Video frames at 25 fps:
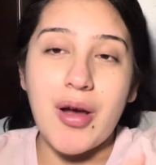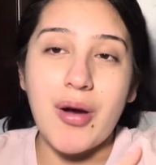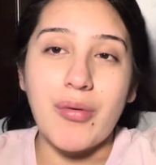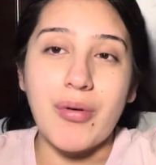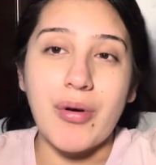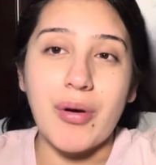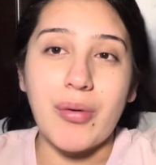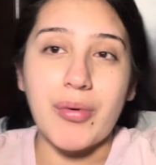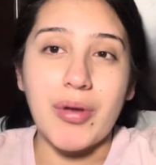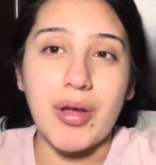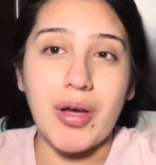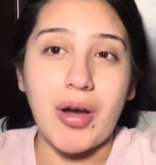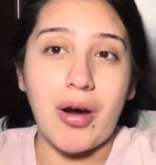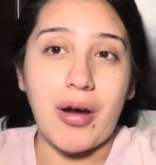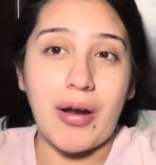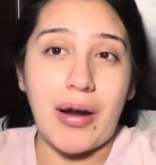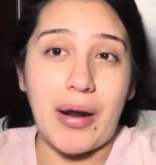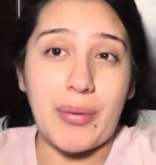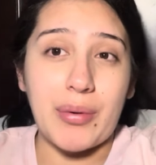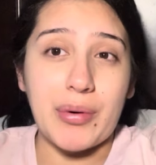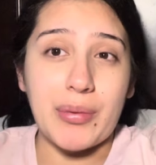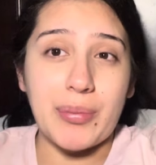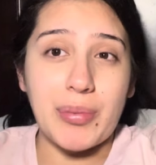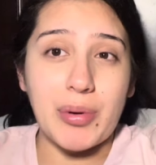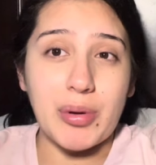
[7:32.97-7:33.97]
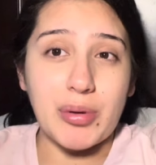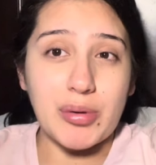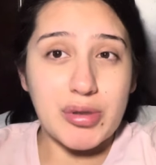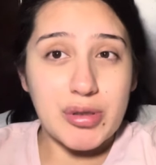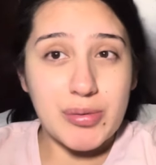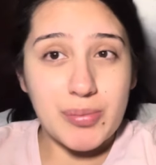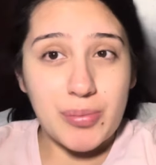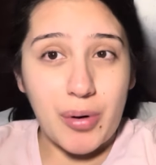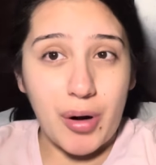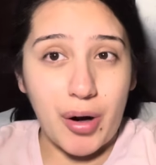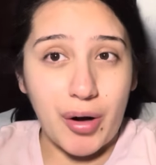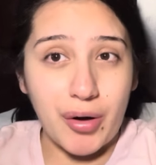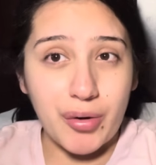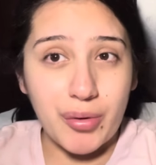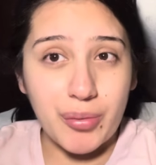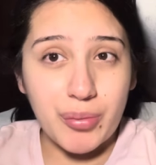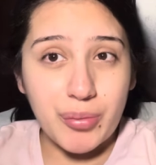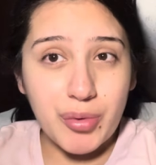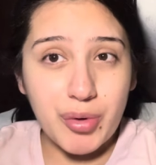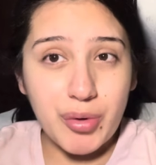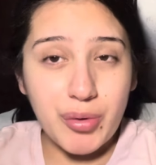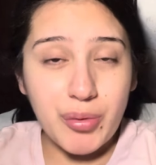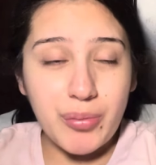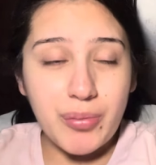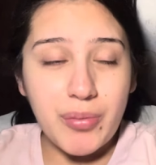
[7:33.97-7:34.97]
When we got our postpartum
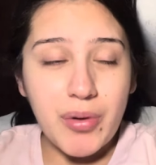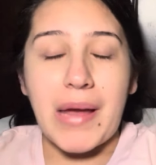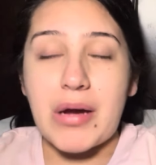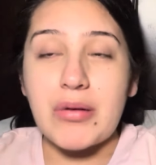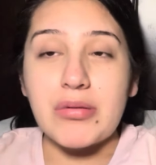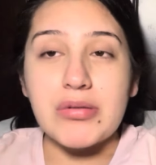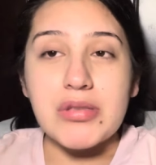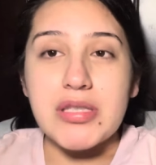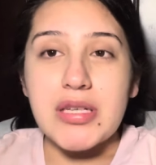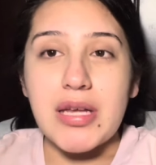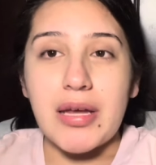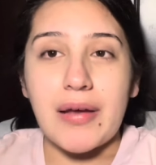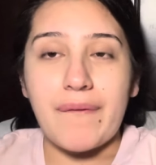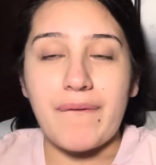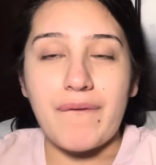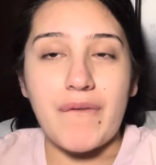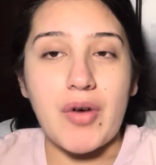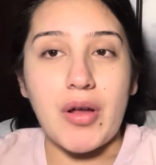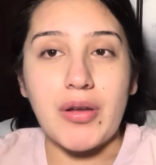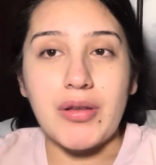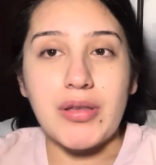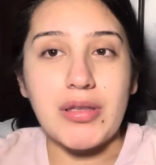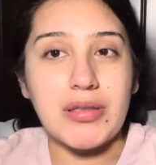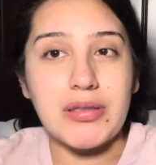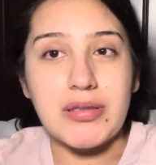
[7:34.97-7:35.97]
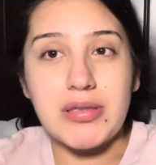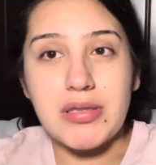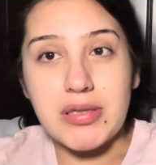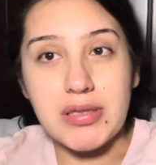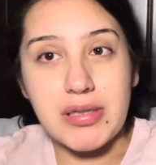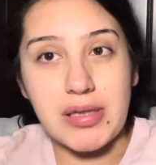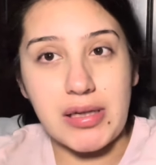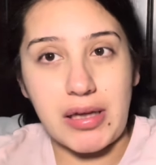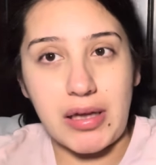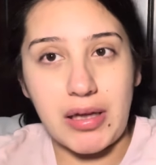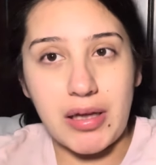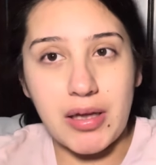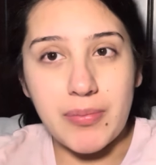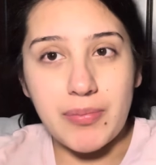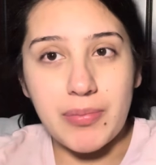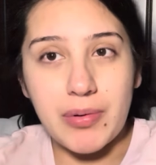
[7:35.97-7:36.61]
room, I was like falling asleep,